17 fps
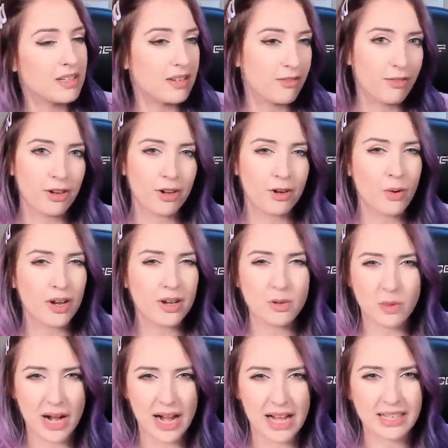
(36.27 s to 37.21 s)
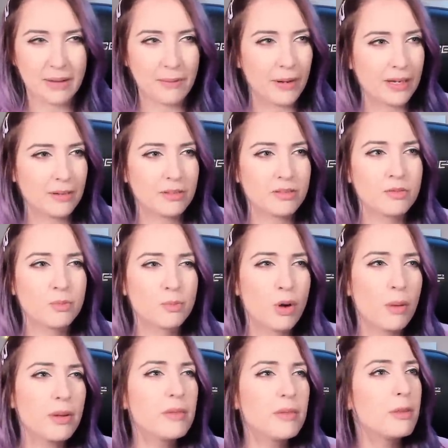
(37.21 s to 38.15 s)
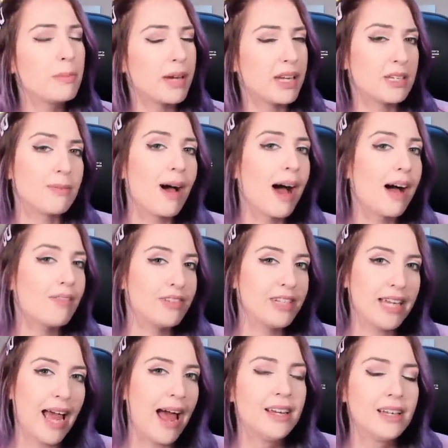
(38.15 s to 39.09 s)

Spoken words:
for quite a while now, like probably with the best part of a year,